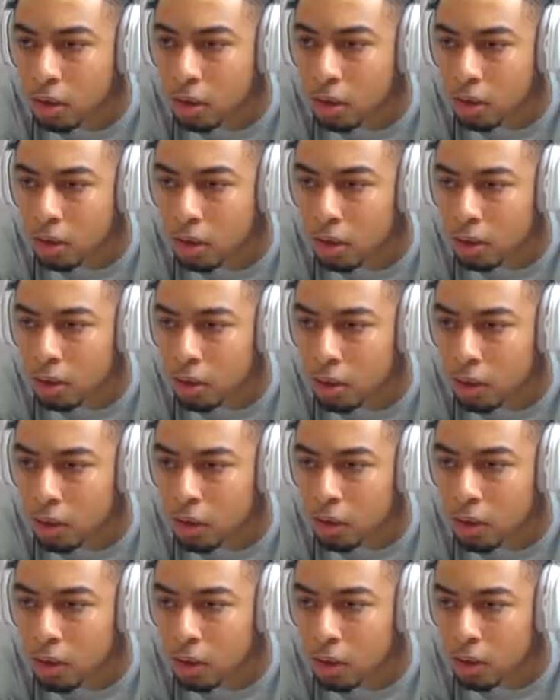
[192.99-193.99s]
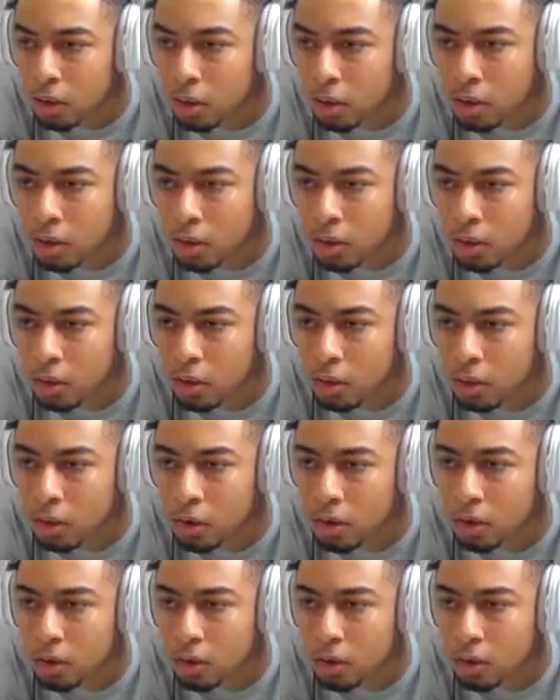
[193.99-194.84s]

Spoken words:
No one is speaking in this clip.